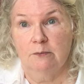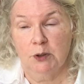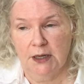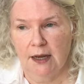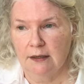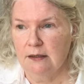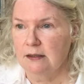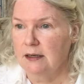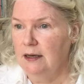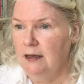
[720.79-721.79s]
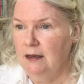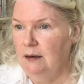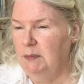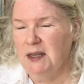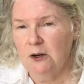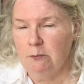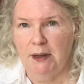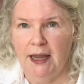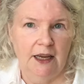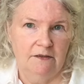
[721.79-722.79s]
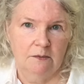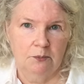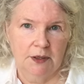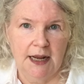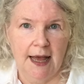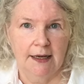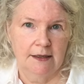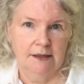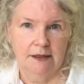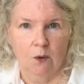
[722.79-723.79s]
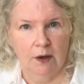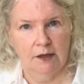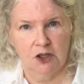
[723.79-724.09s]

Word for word: protagonists, but they don't behave in protagonistic ways.